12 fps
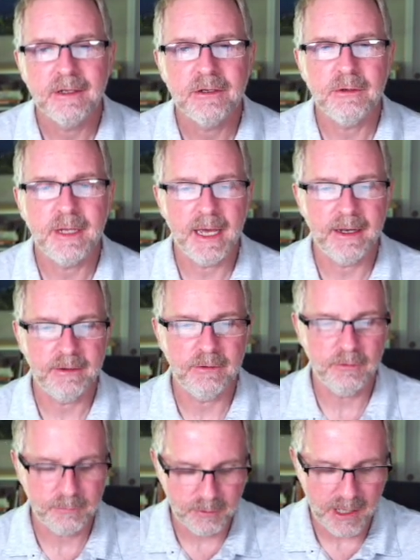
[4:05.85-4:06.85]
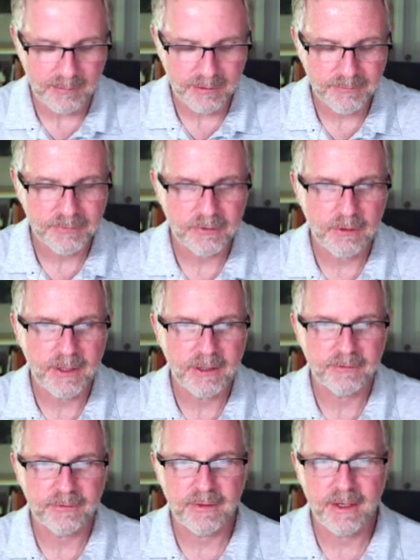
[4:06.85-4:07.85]
to get at those problems? So
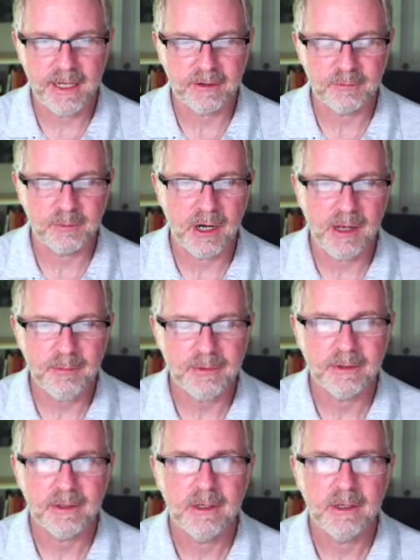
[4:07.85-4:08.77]
here's the next prompt.